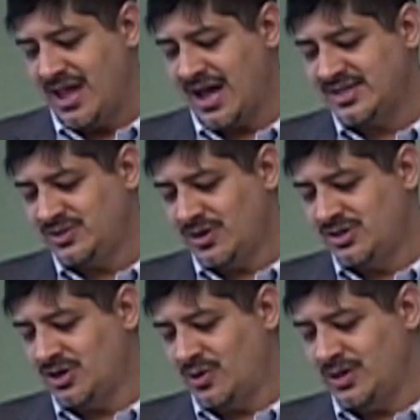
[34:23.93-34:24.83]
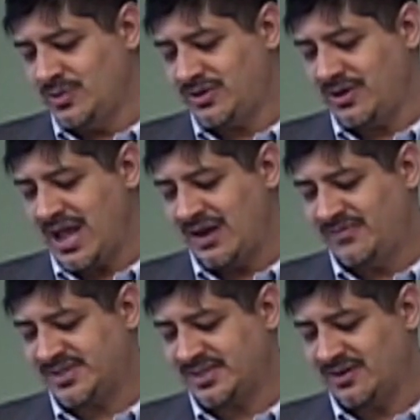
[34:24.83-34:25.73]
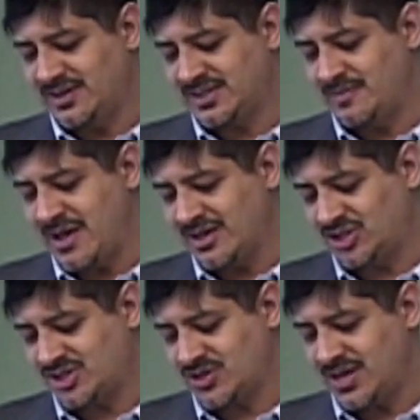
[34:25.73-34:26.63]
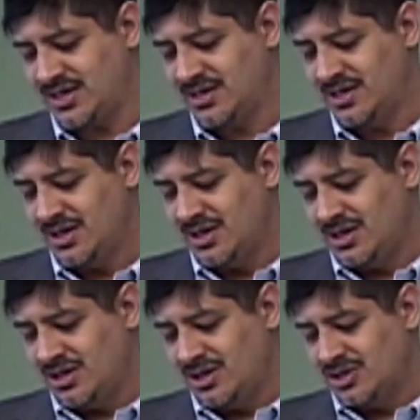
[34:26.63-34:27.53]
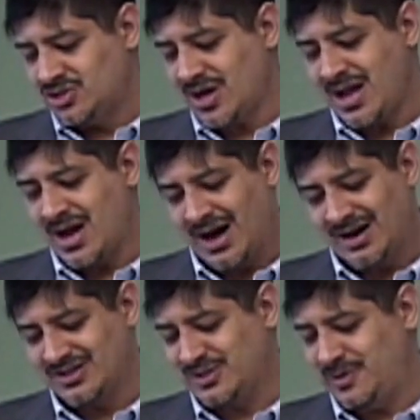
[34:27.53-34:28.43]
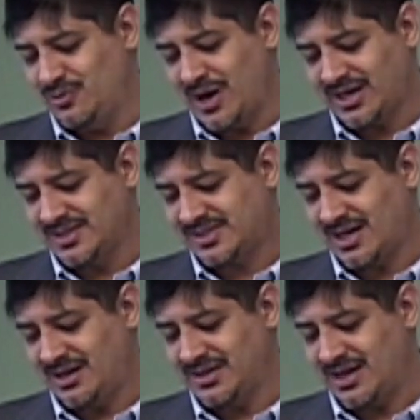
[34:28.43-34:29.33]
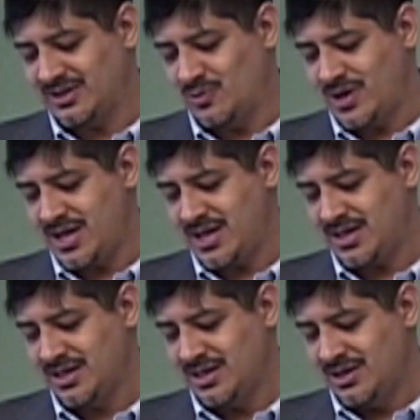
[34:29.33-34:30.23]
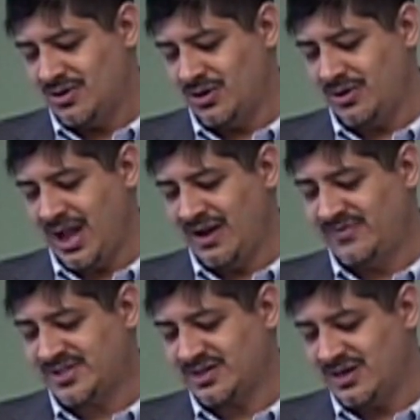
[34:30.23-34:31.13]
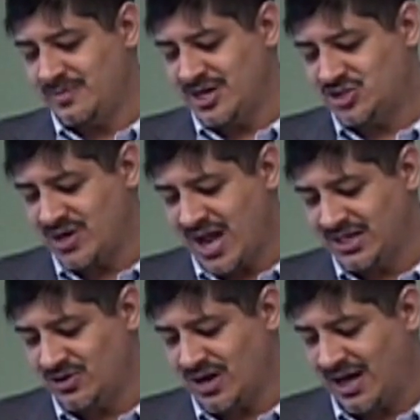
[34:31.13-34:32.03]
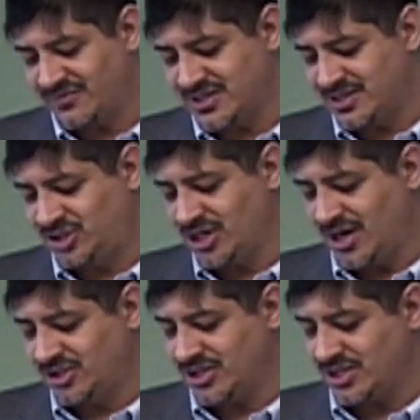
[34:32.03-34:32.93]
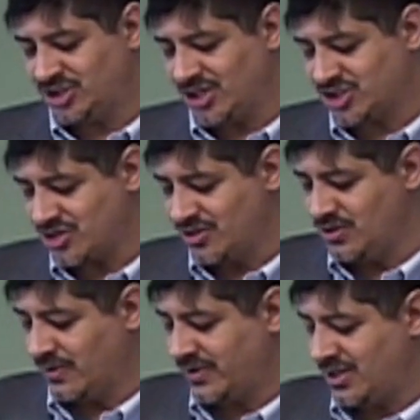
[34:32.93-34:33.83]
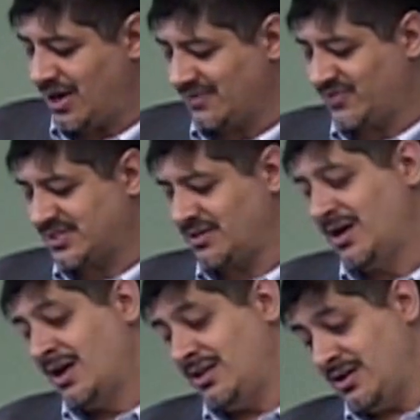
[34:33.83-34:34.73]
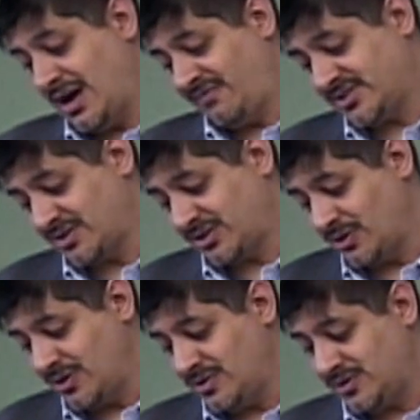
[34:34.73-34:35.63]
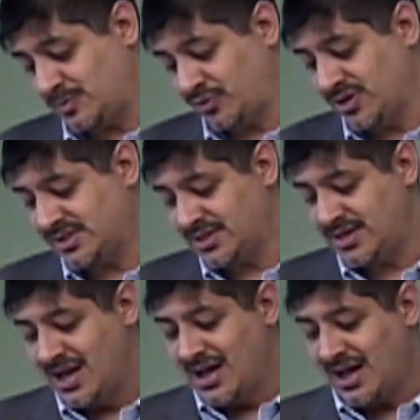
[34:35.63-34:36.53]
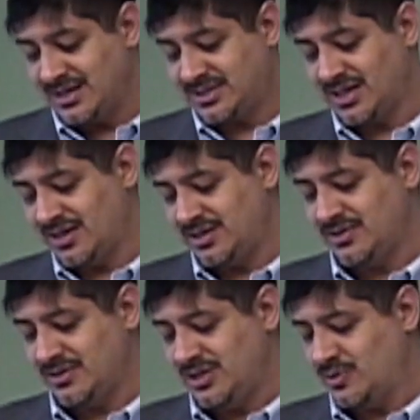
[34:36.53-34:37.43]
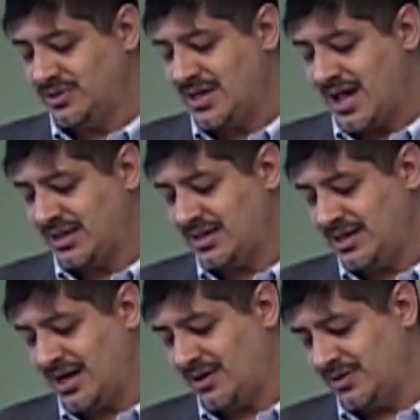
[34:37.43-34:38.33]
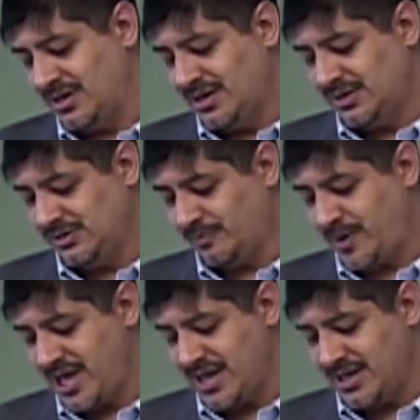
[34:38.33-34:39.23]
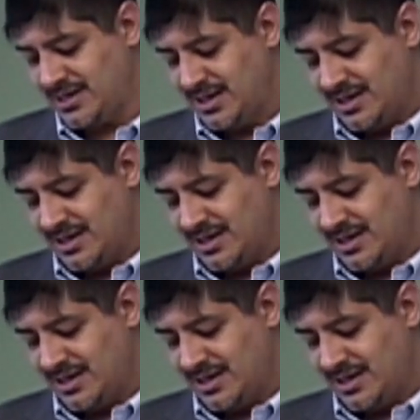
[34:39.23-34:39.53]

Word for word: As you are going with your adversary to the magistrate, try hard to be reconciled on the way, or your adversary may drag you off to the judge, and the judge turn you over to the officer, and the officer throw you into prison. I tell you, you will not get out. You paid